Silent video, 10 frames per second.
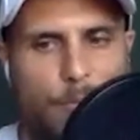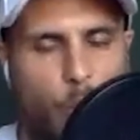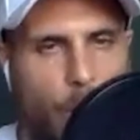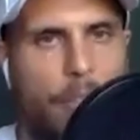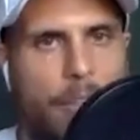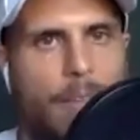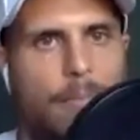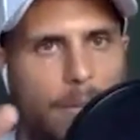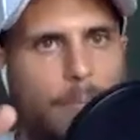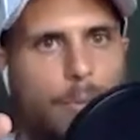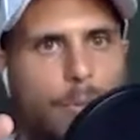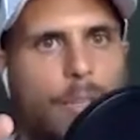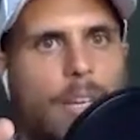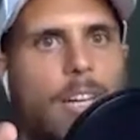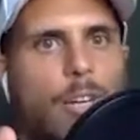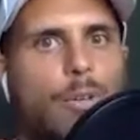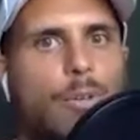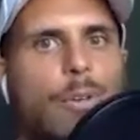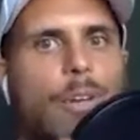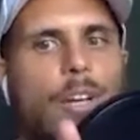wealthy people
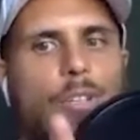who